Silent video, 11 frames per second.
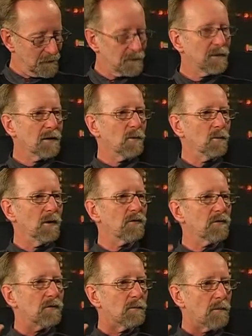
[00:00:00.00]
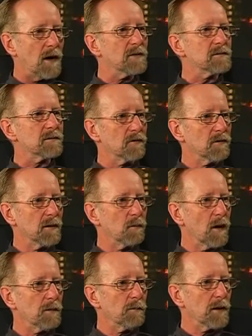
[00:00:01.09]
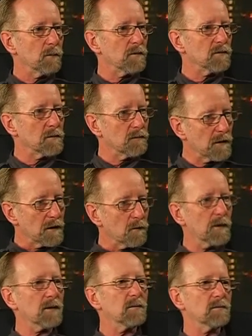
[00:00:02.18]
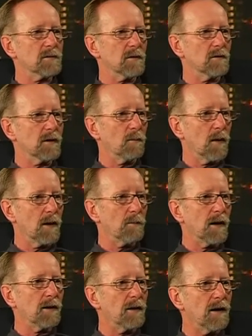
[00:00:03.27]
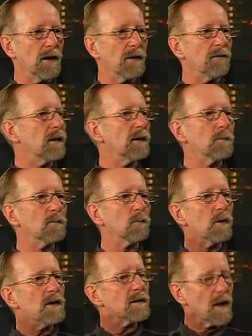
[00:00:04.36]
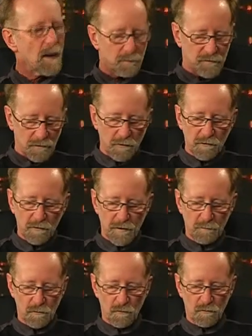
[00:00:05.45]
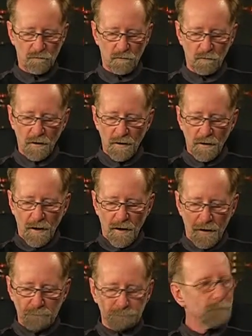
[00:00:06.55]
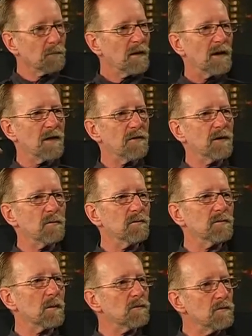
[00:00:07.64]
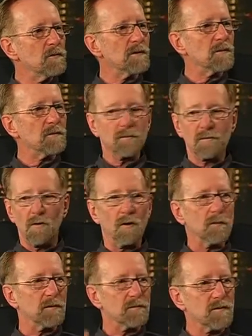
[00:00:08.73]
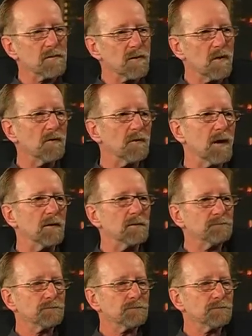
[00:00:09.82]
it, with my sautéed whitebait, which is a very quick sautéed whitebait, and it went absolutely beautiful. And I think also with new season scallops. It's just got that,